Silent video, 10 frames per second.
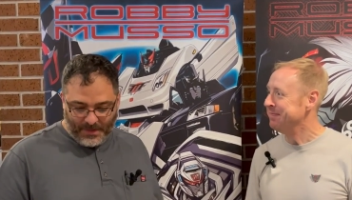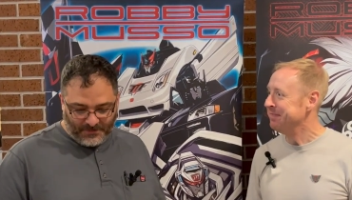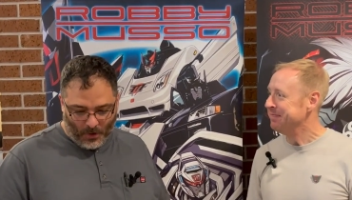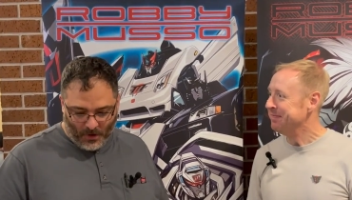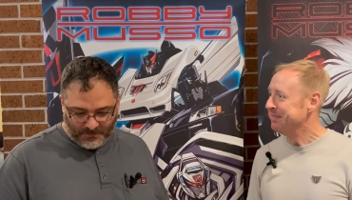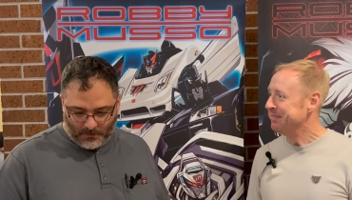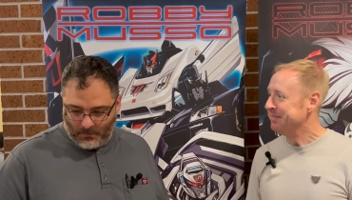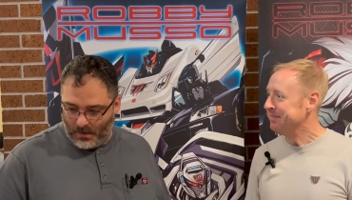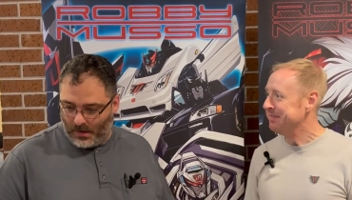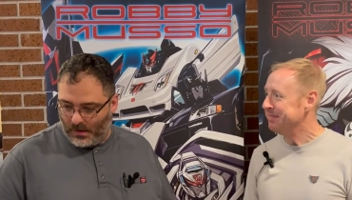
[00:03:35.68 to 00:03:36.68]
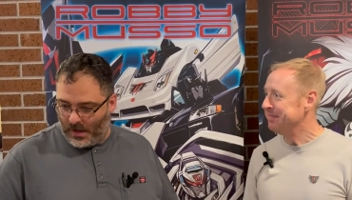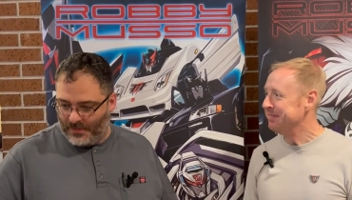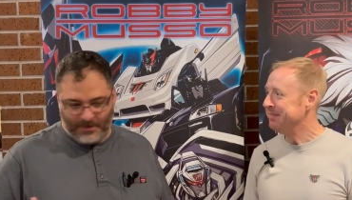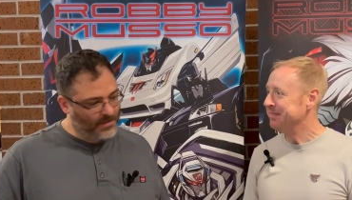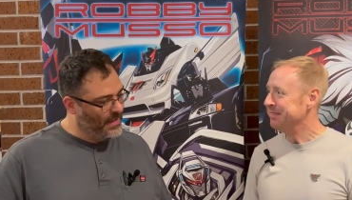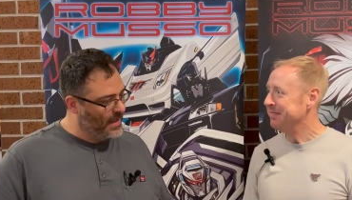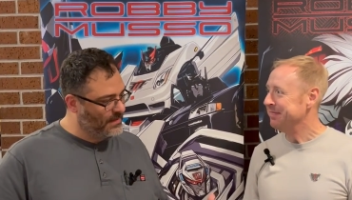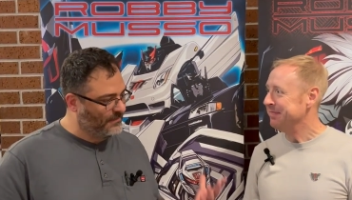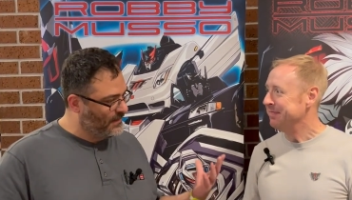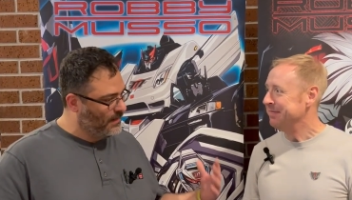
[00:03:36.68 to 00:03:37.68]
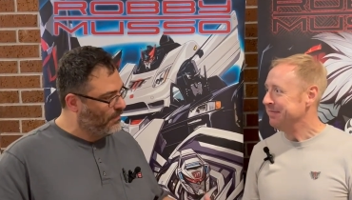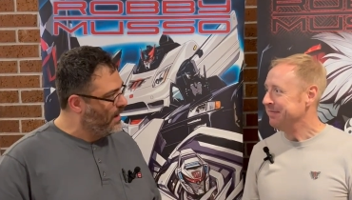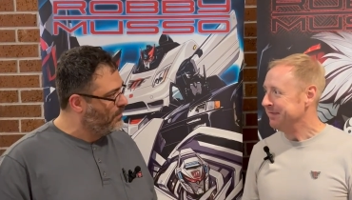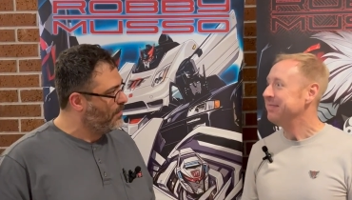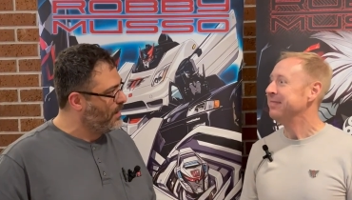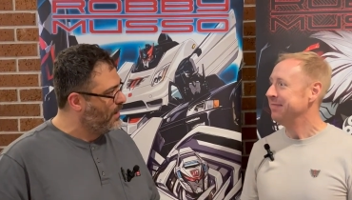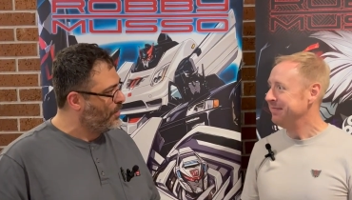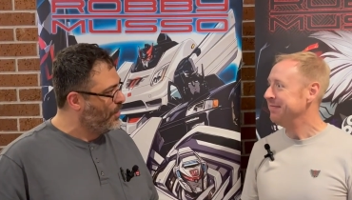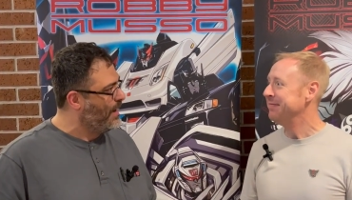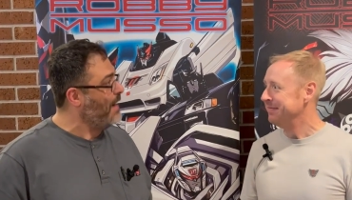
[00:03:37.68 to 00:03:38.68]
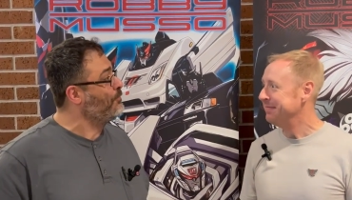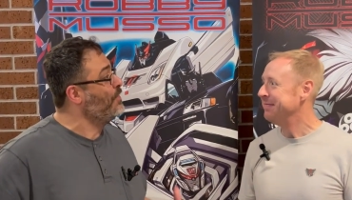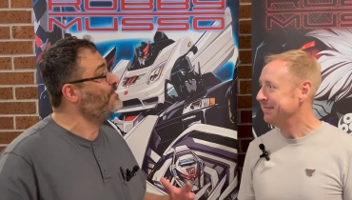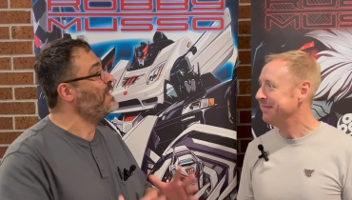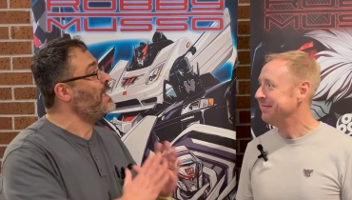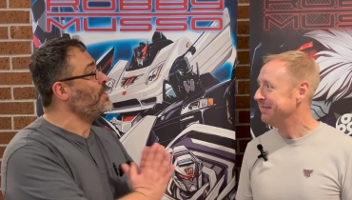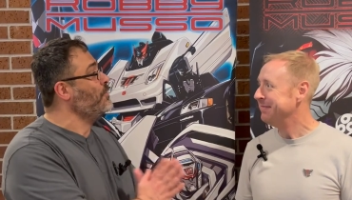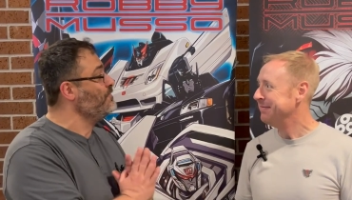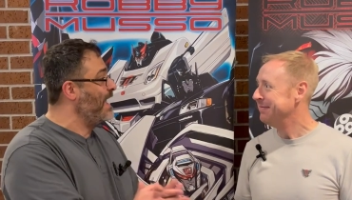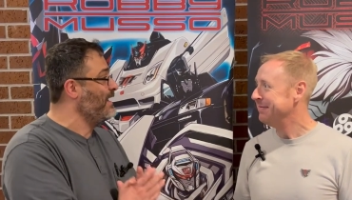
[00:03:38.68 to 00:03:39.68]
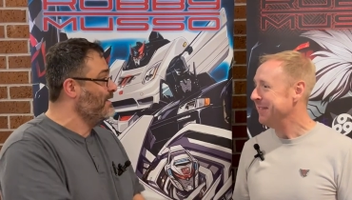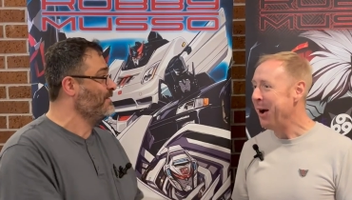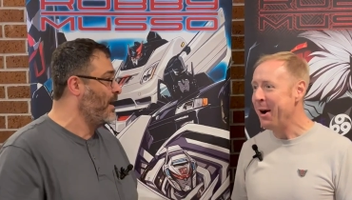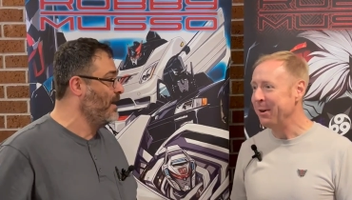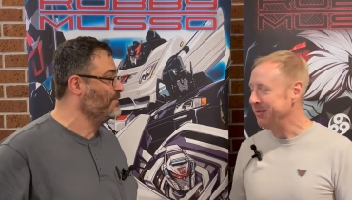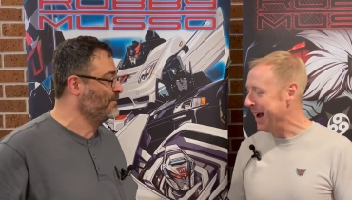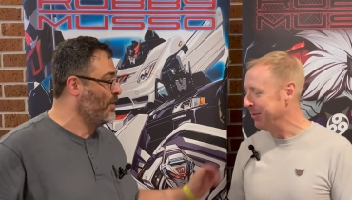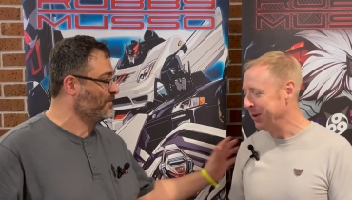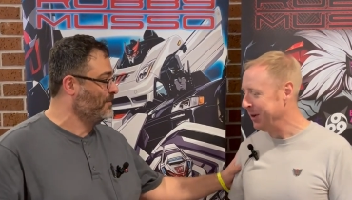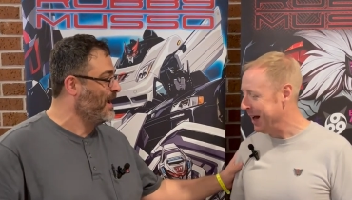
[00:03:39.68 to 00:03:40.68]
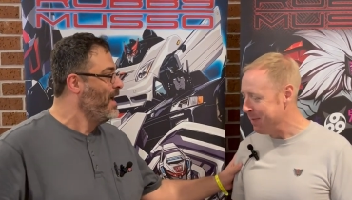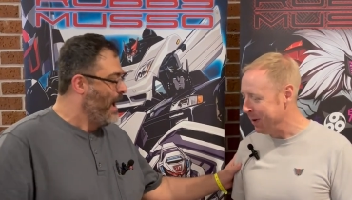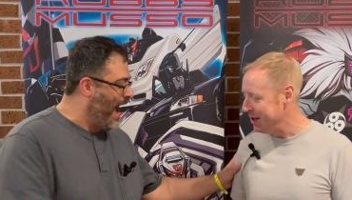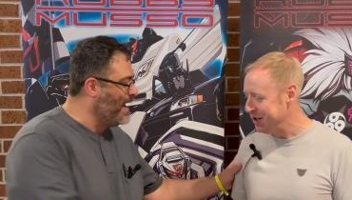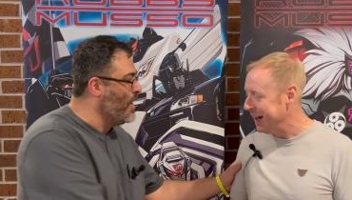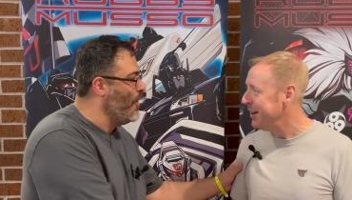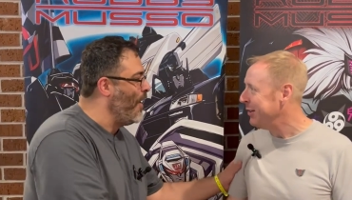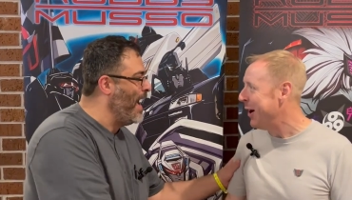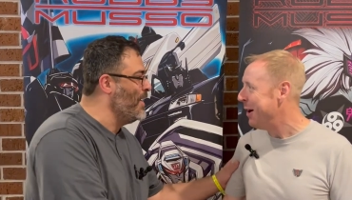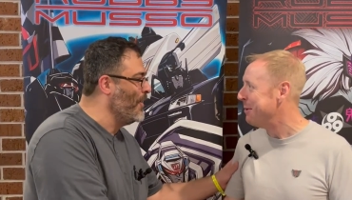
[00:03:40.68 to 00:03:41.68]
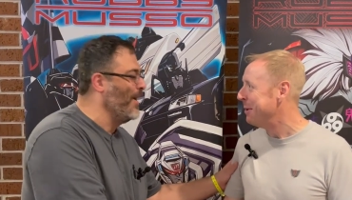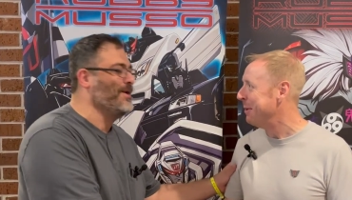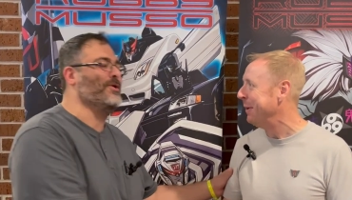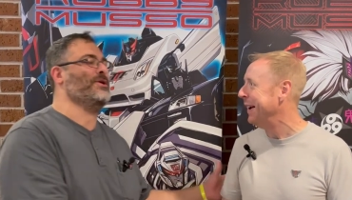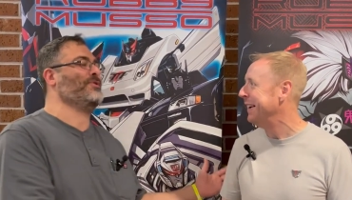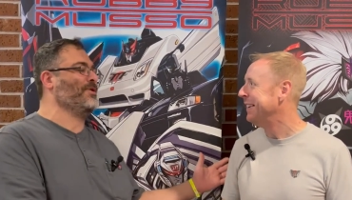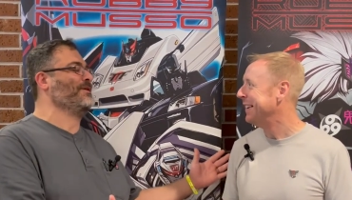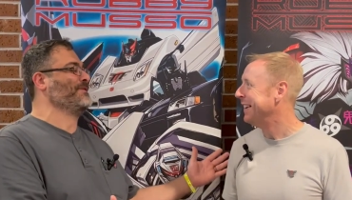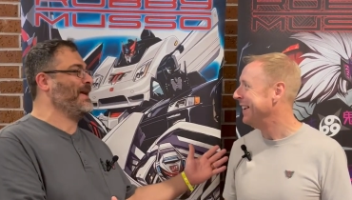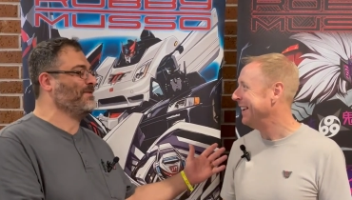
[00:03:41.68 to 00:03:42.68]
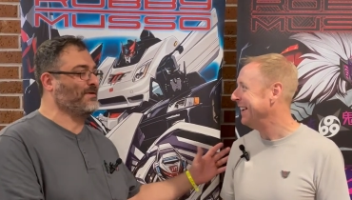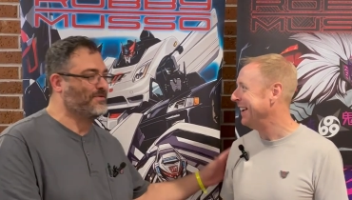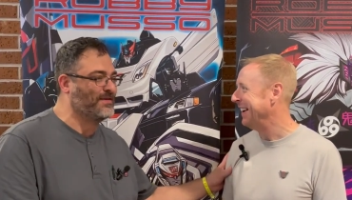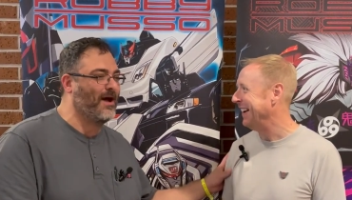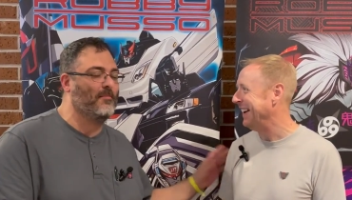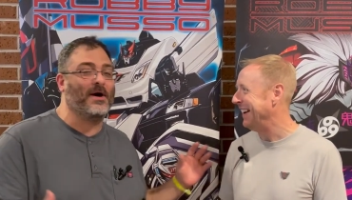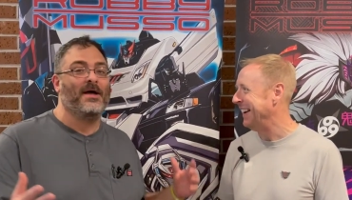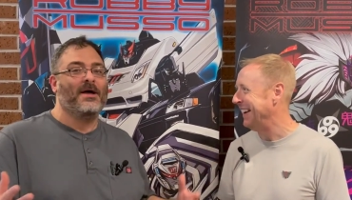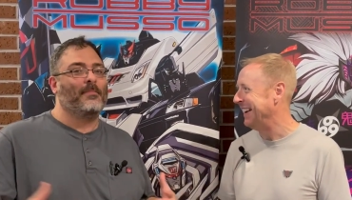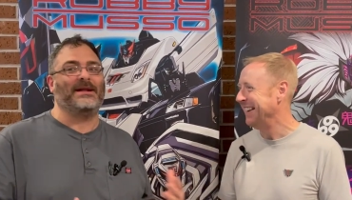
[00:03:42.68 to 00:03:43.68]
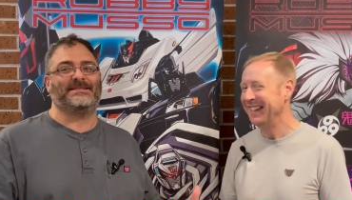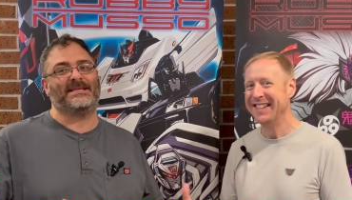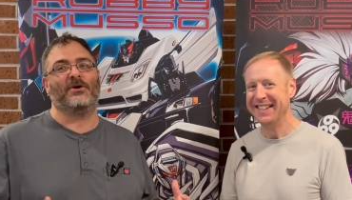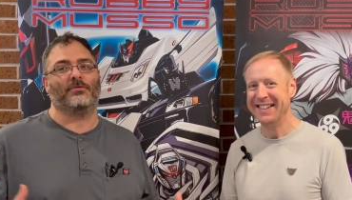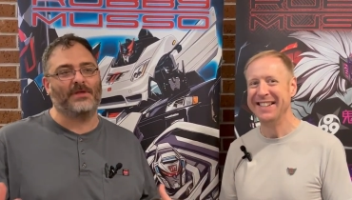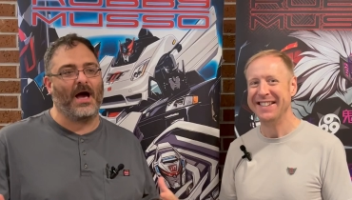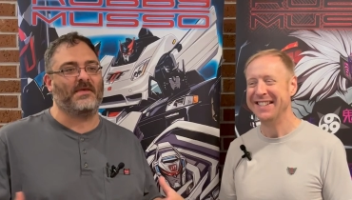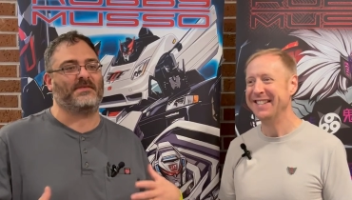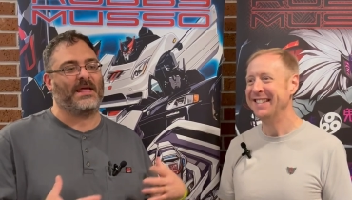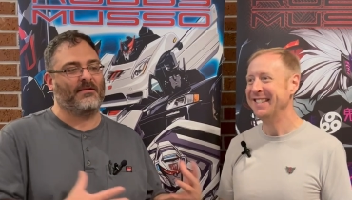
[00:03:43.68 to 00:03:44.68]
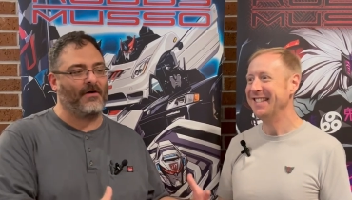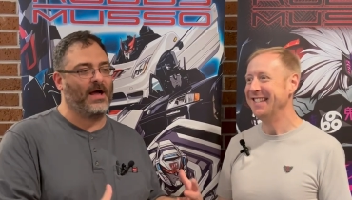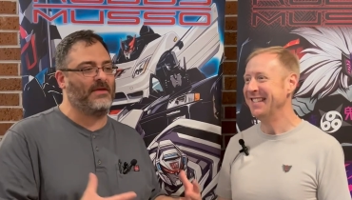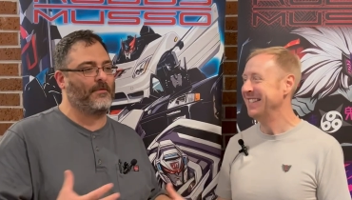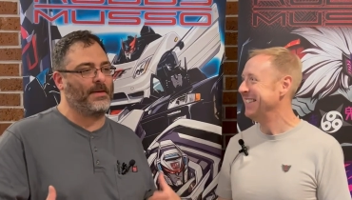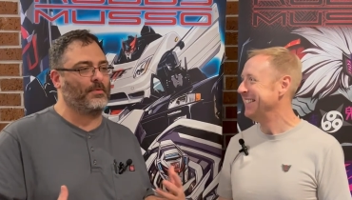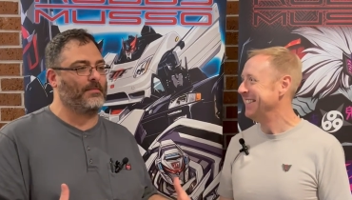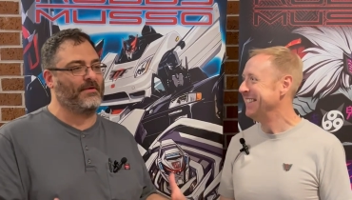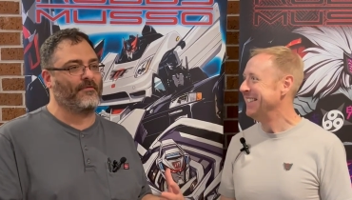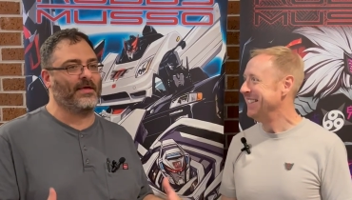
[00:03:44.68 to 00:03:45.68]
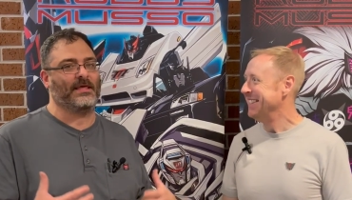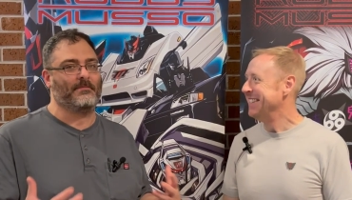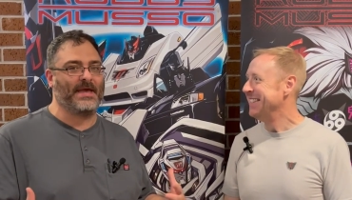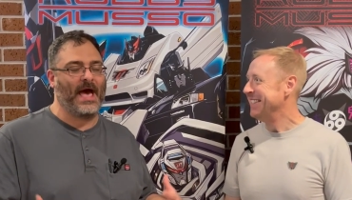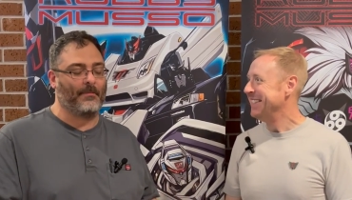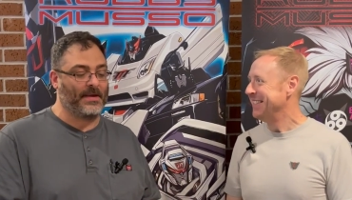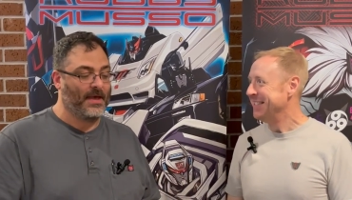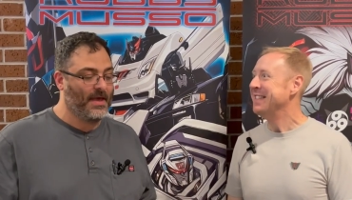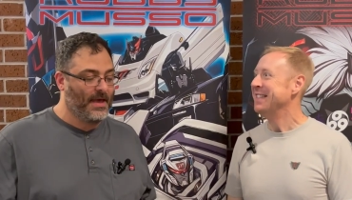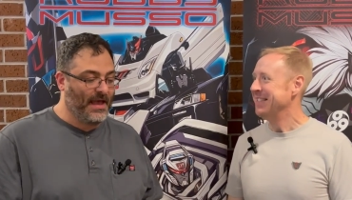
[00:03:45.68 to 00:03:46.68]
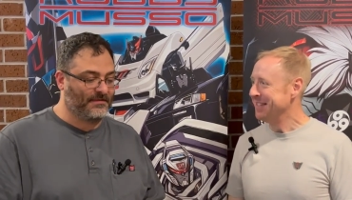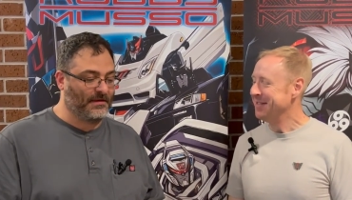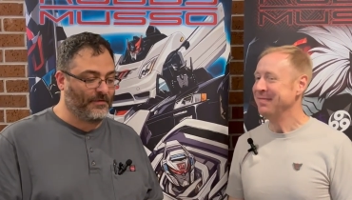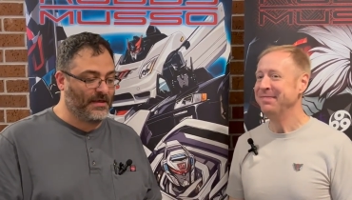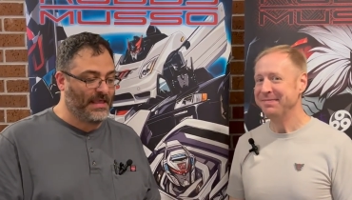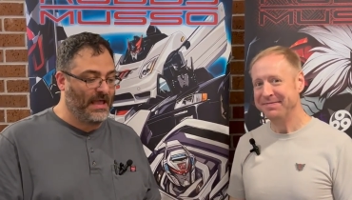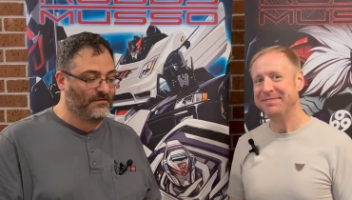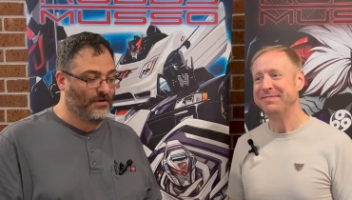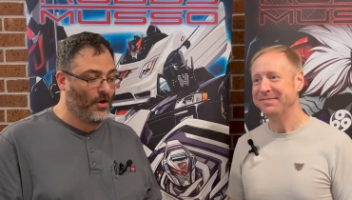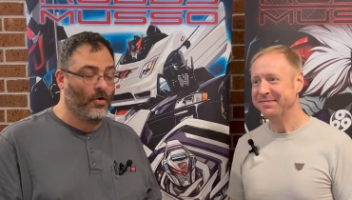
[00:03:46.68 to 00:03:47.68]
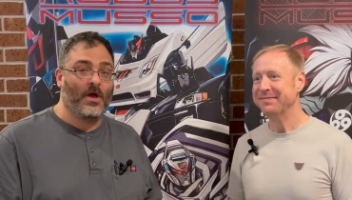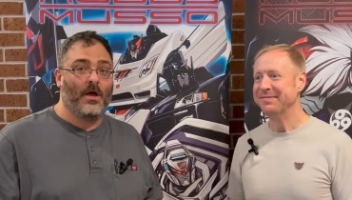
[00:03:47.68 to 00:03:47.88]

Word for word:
Speaker 1: that's awesome other than that, that's it, right? We're gonna good. I appreciate you taking the oh, time. Oh, absolutely. I appreciate. I know, I know, I know. You're gonna say yes every time, but but it's still nice and inviting for people to be friendly and be happy and stuff like that. So